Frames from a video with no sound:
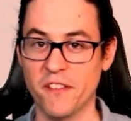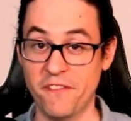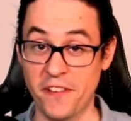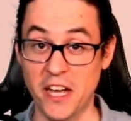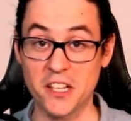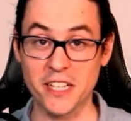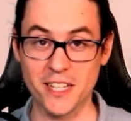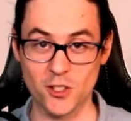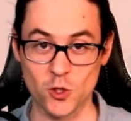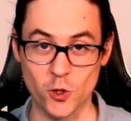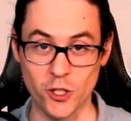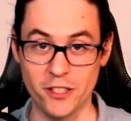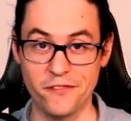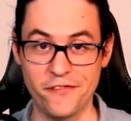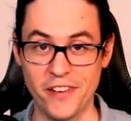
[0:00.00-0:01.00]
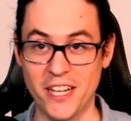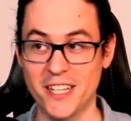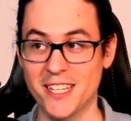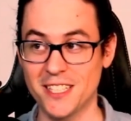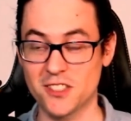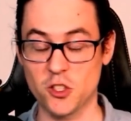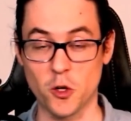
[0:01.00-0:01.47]
failing is good.
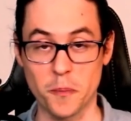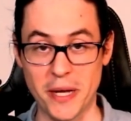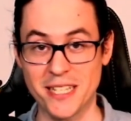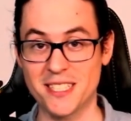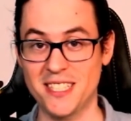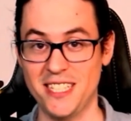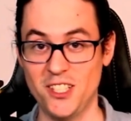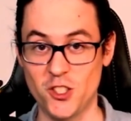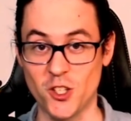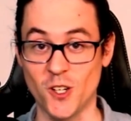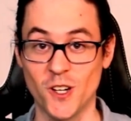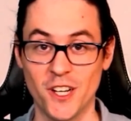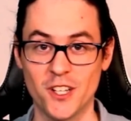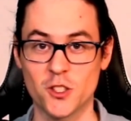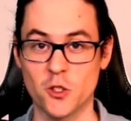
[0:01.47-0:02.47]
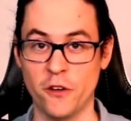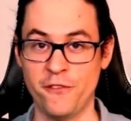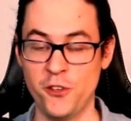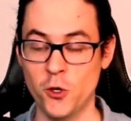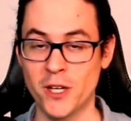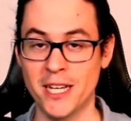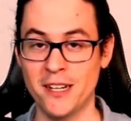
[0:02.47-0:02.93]
Failing is your best teacher. So
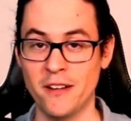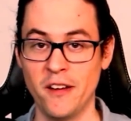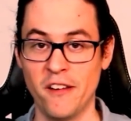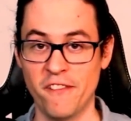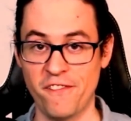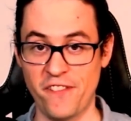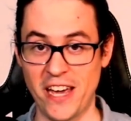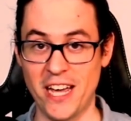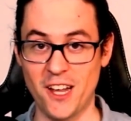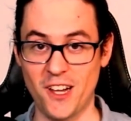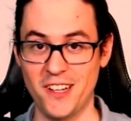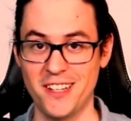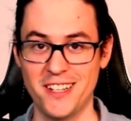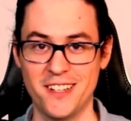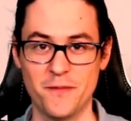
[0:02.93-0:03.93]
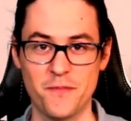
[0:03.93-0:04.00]
if you can fail,